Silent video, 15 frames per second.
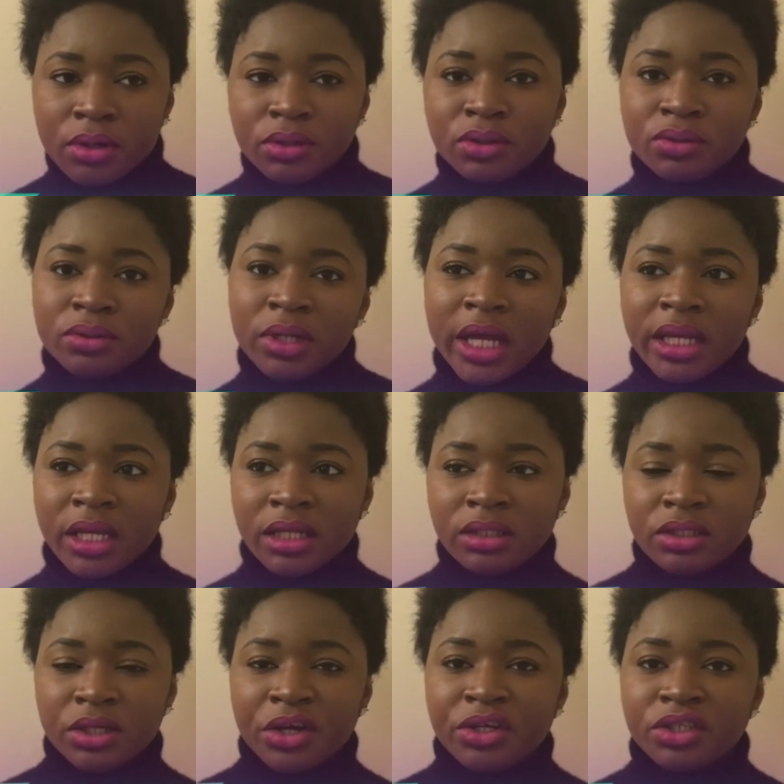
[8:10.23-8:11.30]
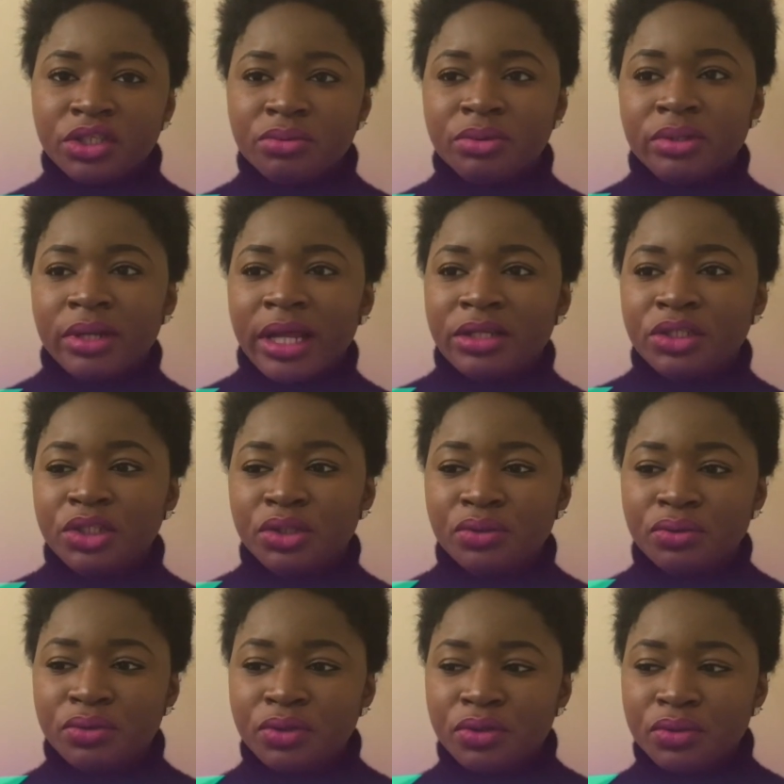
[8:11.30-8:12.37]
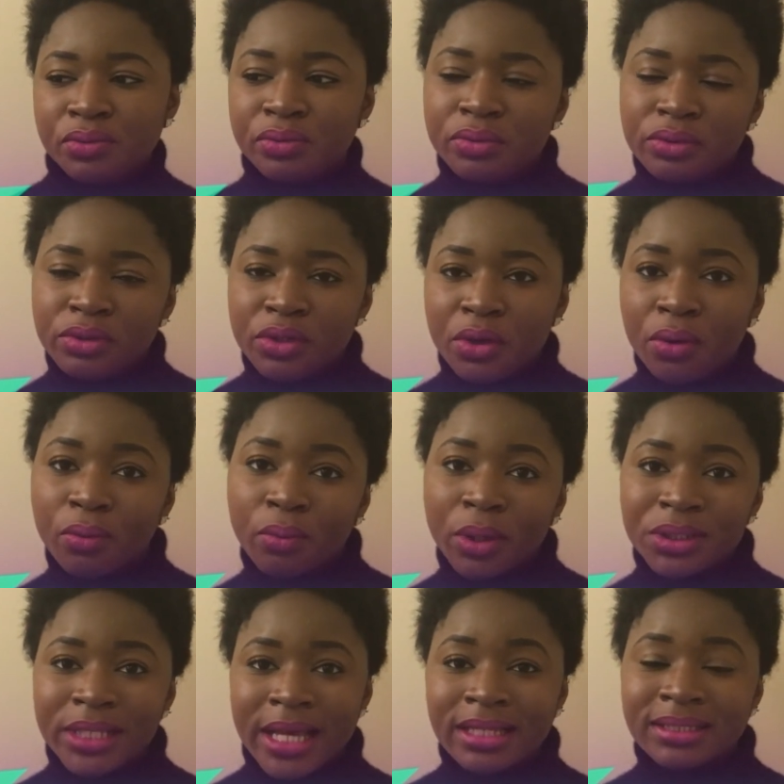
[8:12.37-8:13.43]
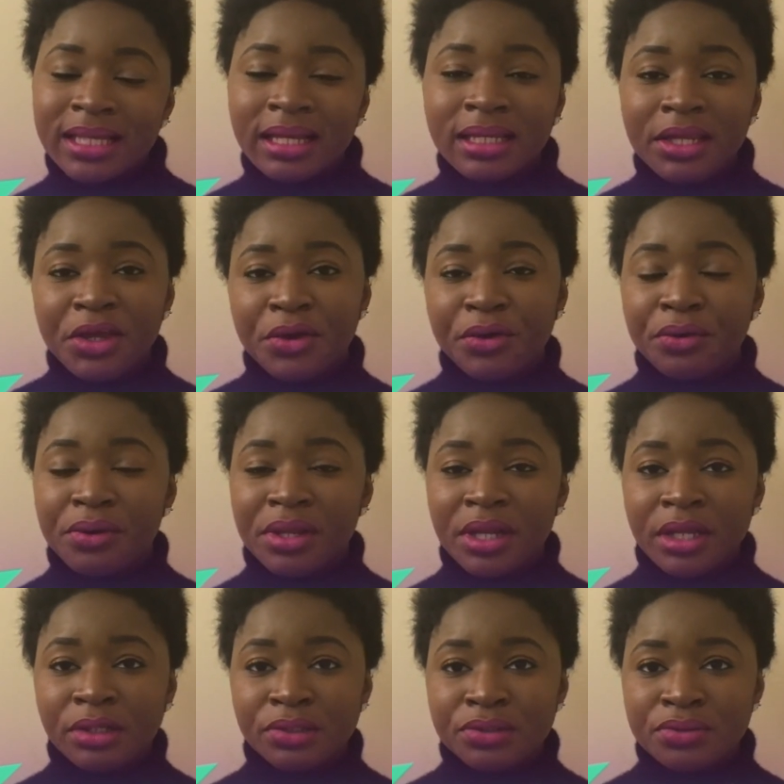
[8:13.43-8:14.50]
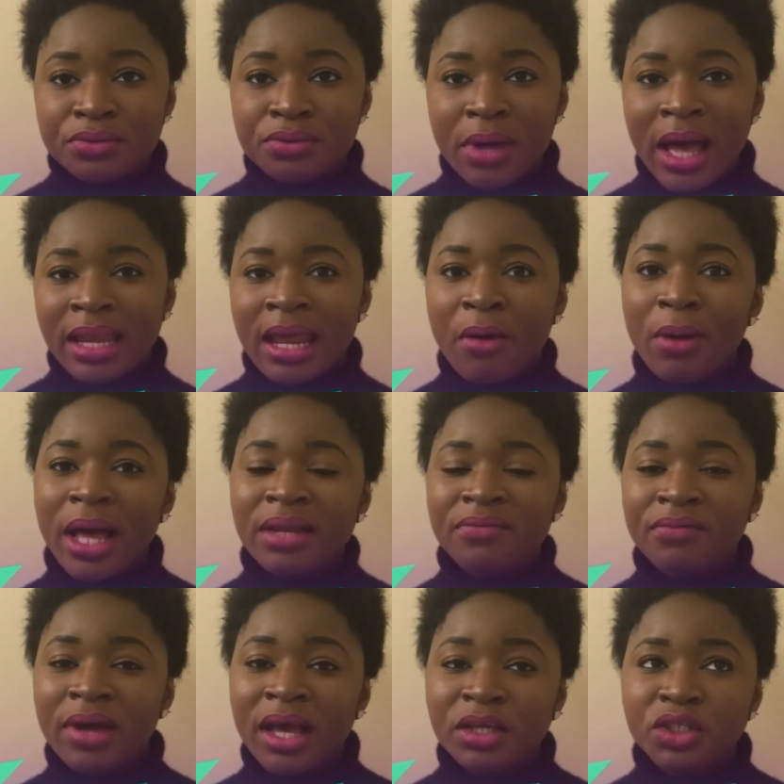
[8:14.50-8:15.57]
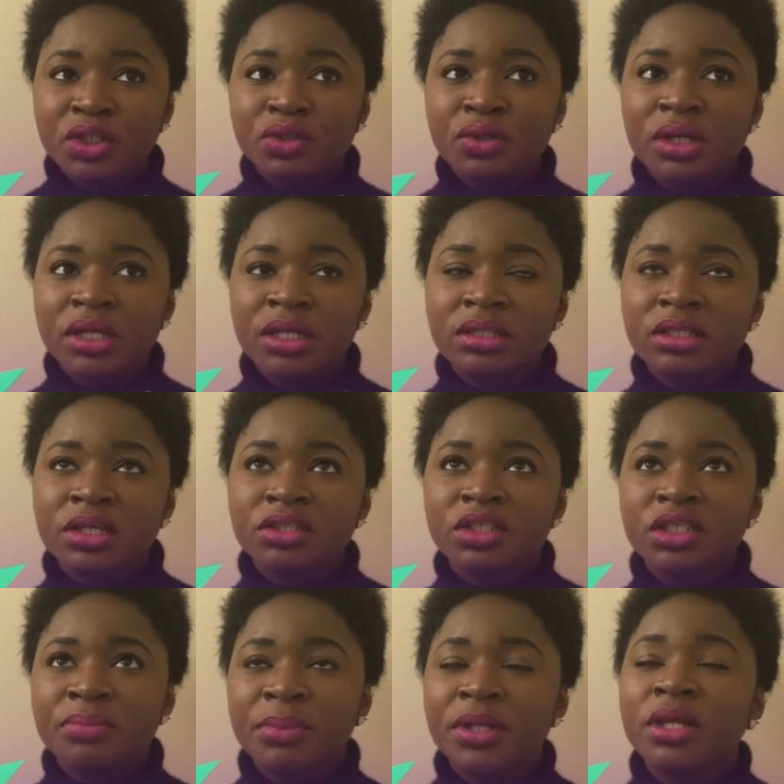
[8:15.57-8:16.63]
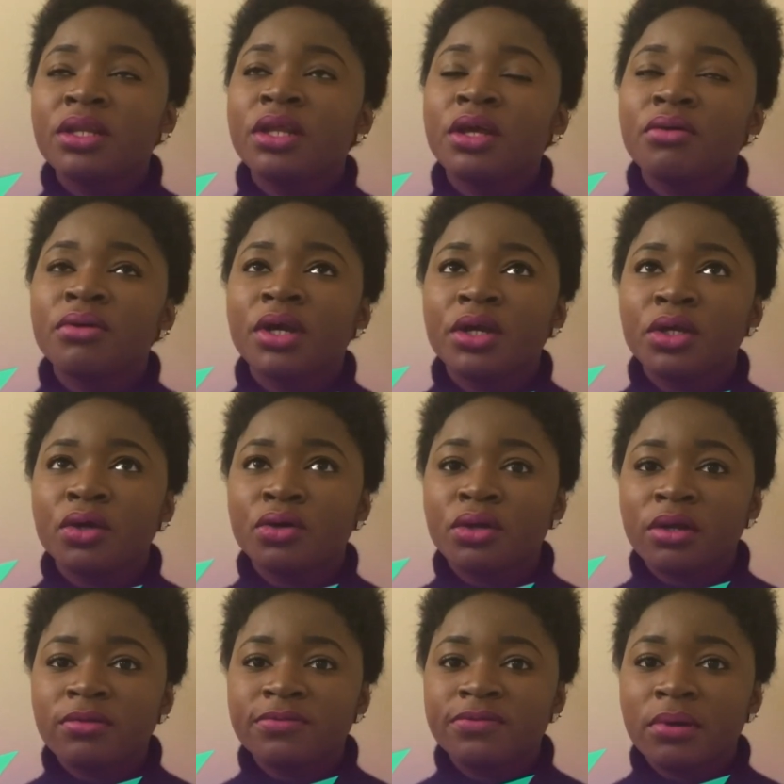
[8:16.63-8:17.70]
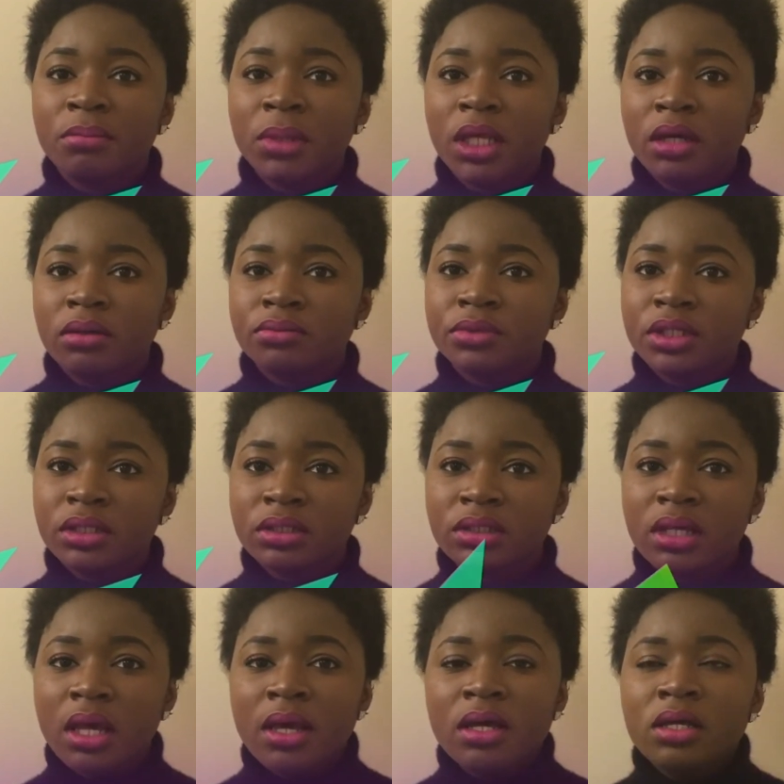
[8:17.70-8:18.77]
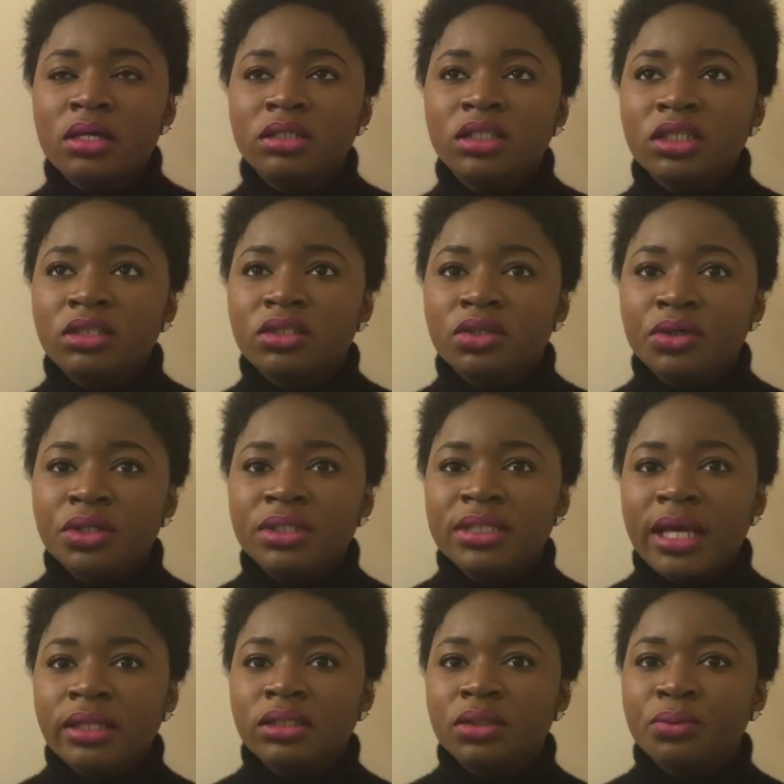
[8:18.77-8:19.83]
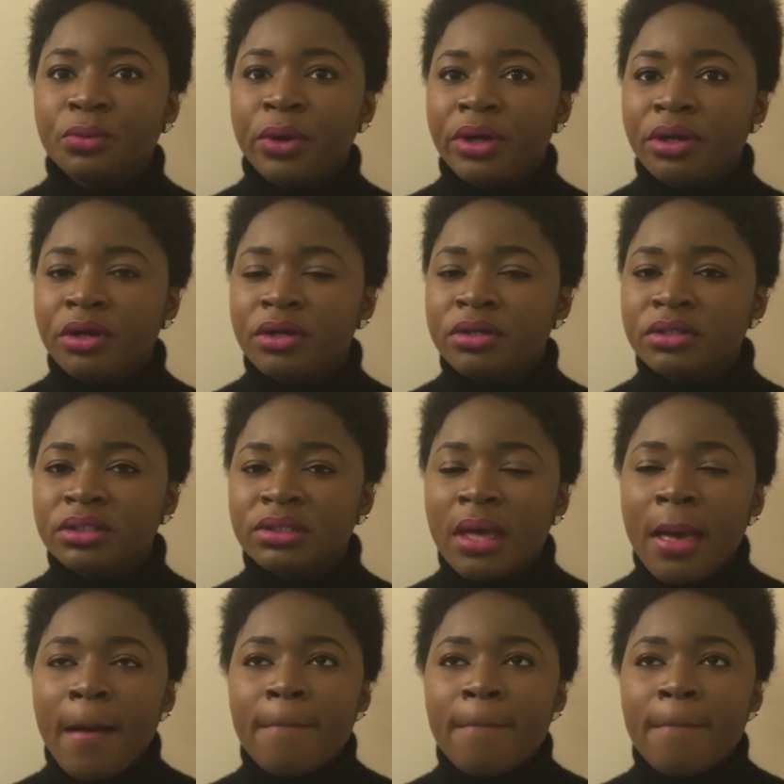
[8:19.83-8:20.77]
Do an internship so that you will know what exactly you're going into, and I'll advise you do an internship in an area you're not familiar with, just so you test the waters.